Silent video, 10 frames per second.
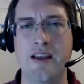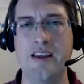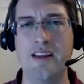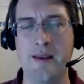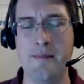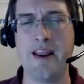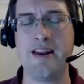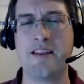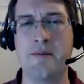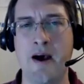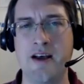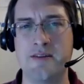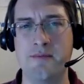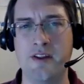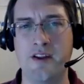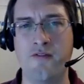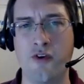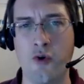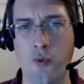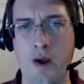eliminating the possibility for
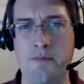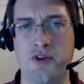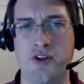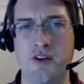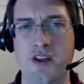corruption.